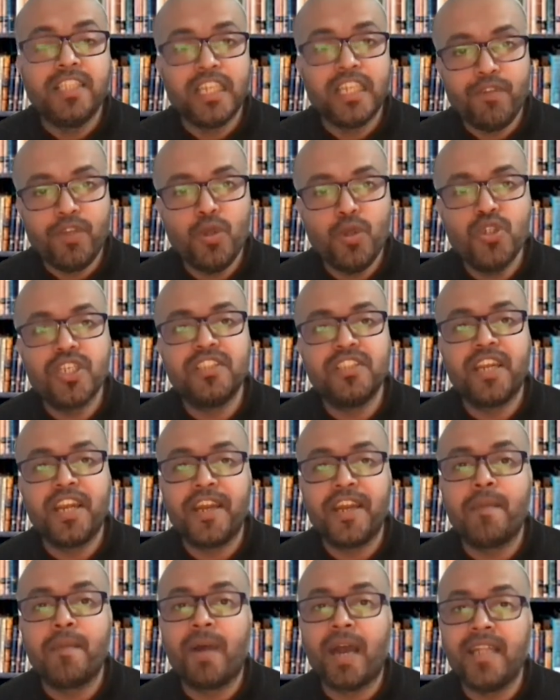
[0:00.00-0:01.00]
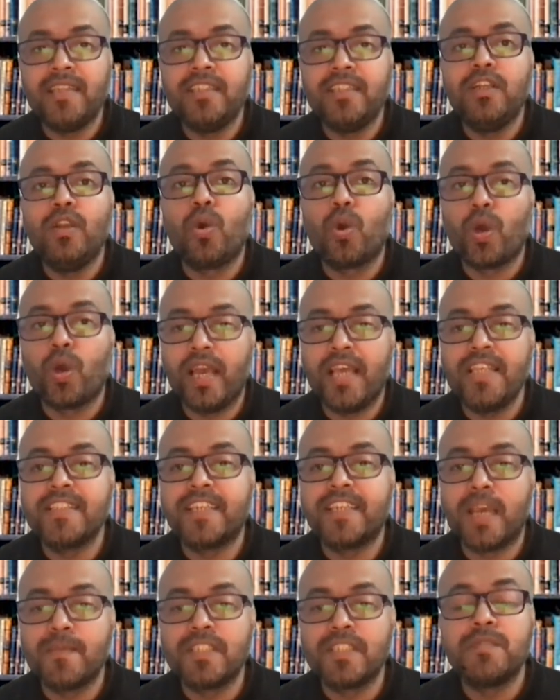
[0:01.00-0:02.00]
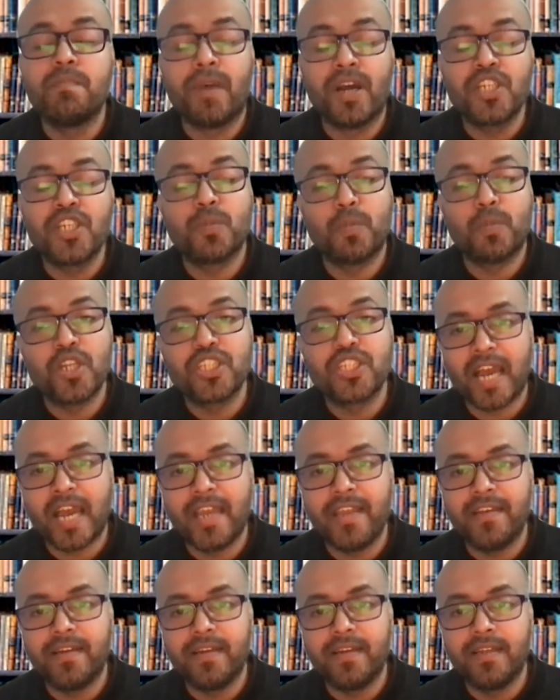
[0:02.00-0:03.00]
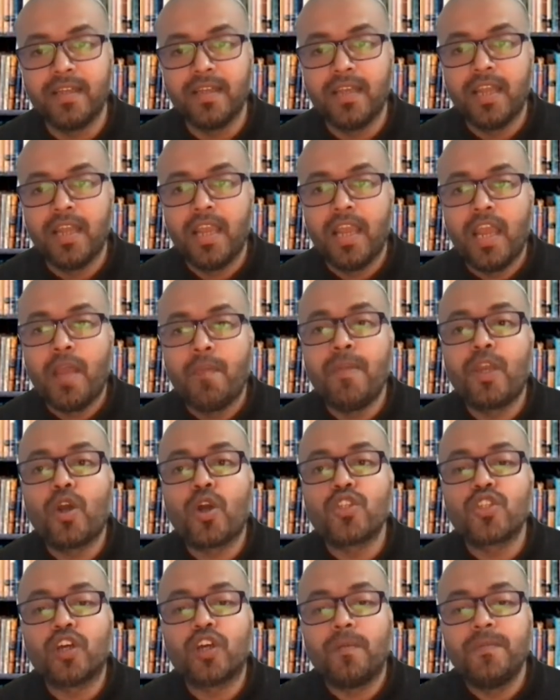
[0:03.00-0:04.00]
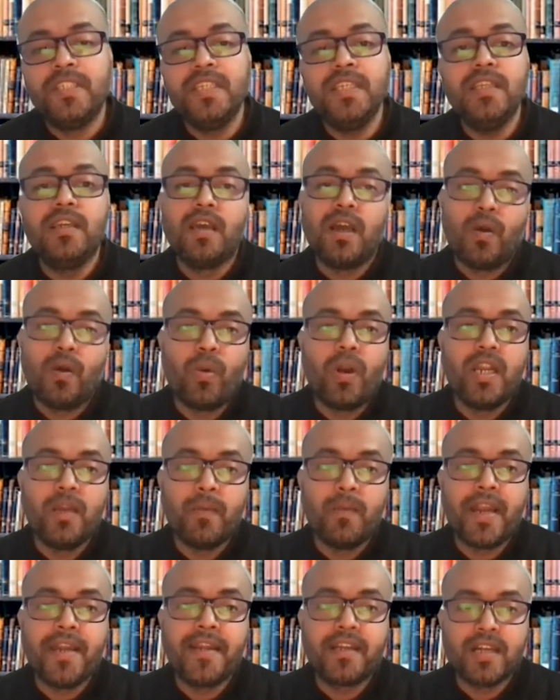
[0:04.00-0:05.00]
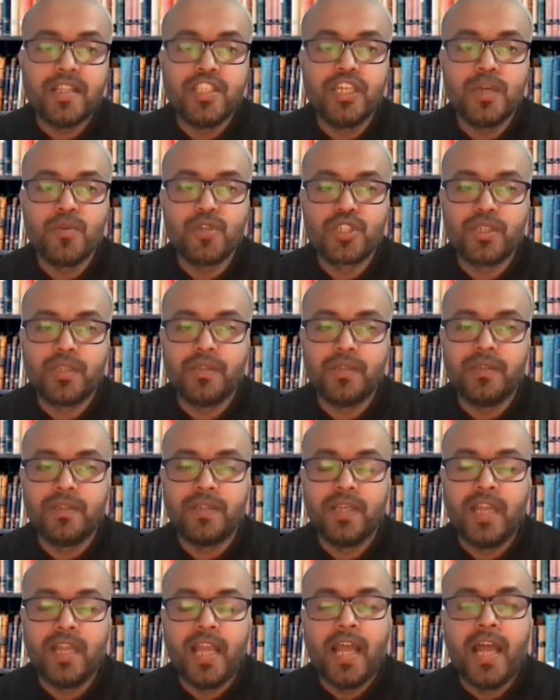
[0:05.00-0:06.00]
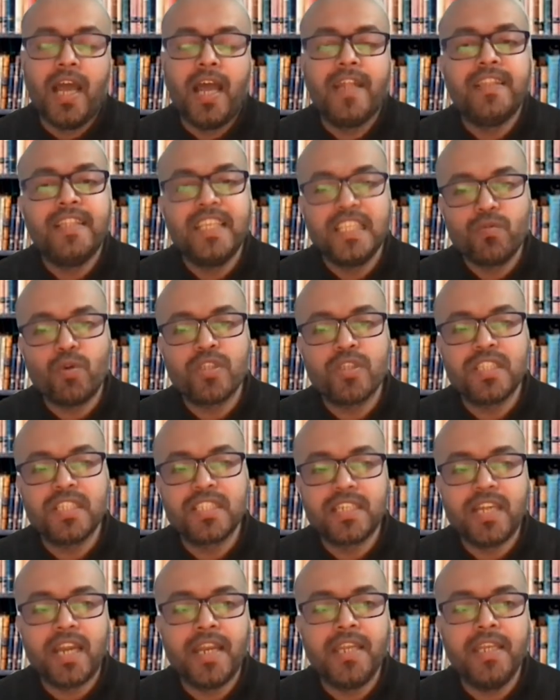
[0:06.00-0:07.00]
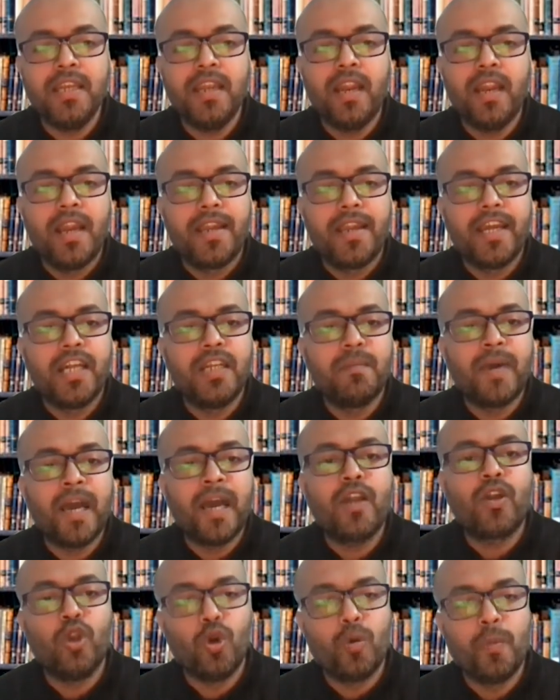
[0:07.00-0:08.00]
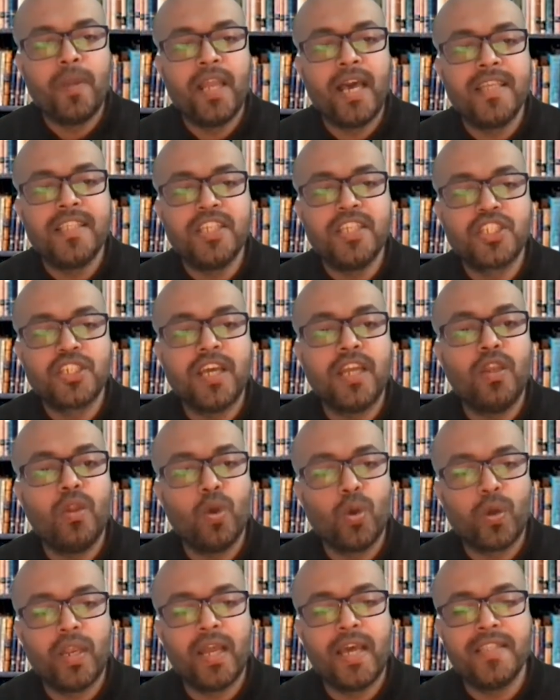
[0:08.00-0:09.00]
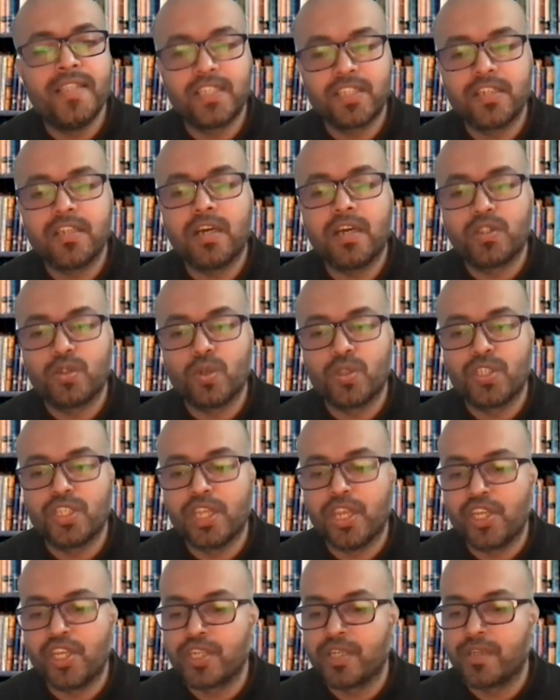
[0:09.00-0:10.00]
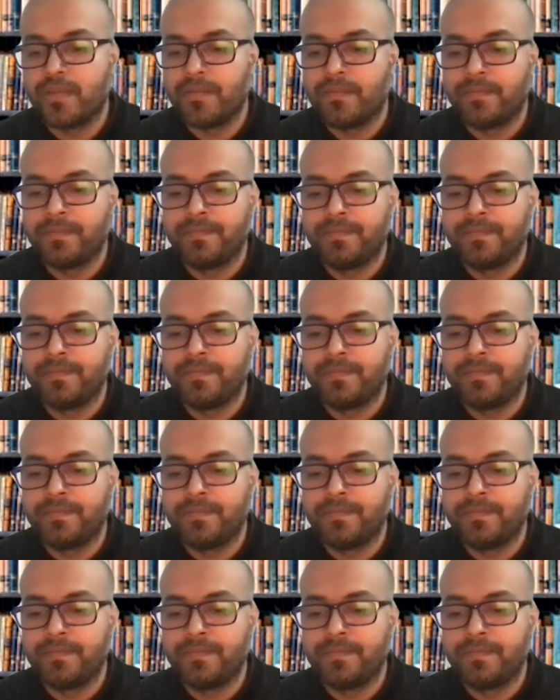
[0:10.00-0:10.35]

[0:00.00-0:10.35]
generated by the localized games is much higher because of the worldwide consumption. And this was the study done by Globalization and Localization Association.